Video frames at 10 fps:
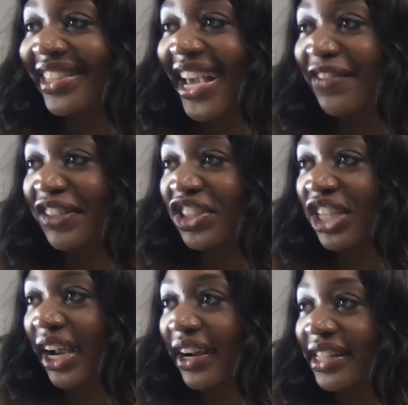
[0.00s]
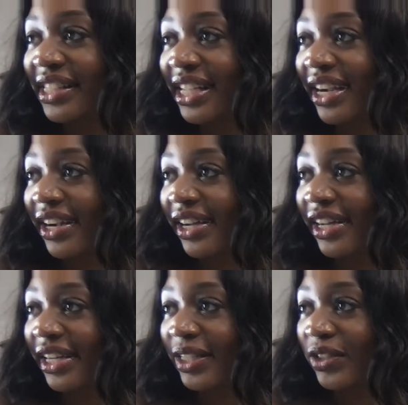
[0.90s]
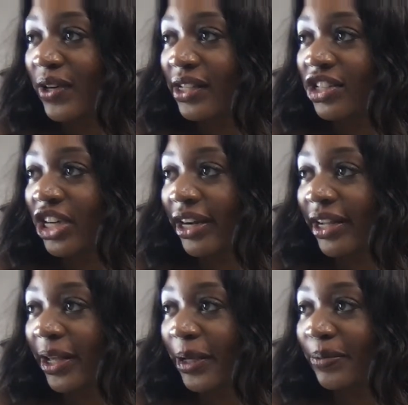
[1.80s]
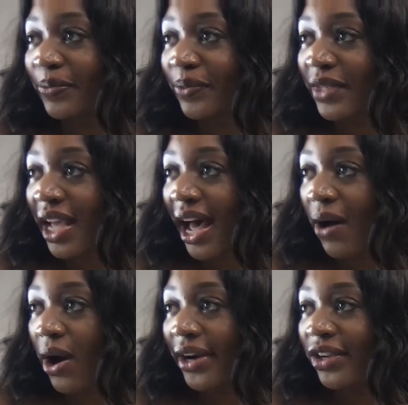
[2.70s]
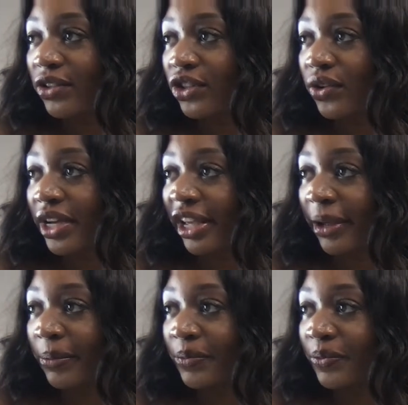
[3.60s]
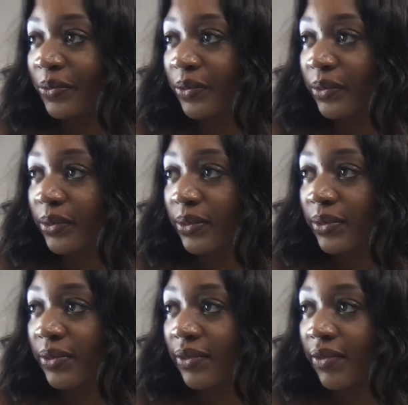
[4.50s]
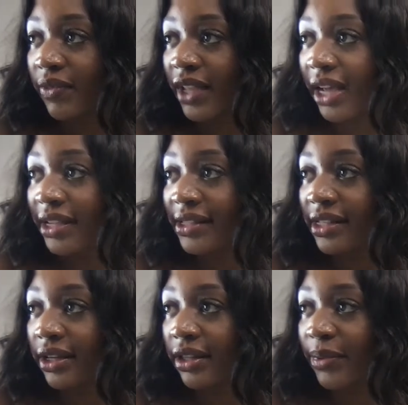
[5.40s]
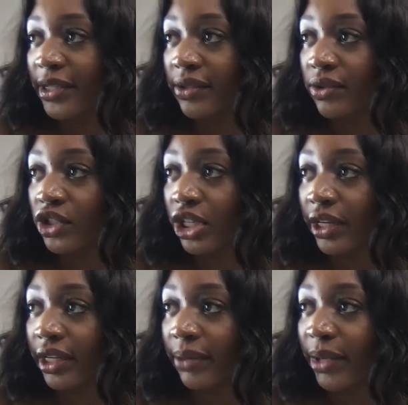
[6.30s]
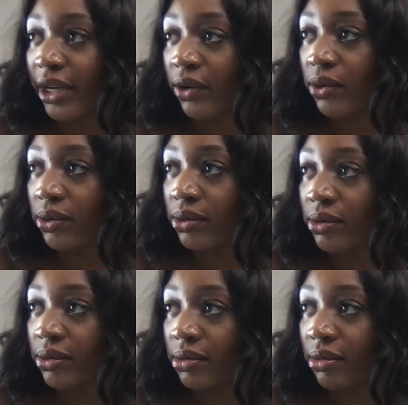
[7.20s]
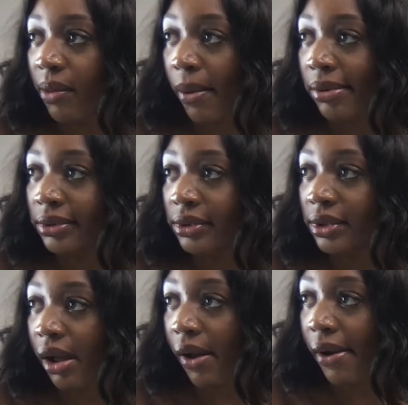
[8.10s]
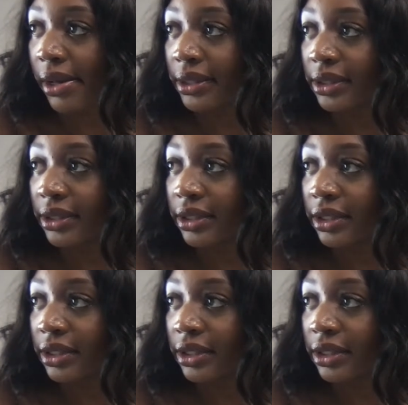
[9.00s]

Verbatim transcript: Thank you for sharing, Sarah. Who else shared it? How are you doing? I can't see the other person who shared it, but who Mm.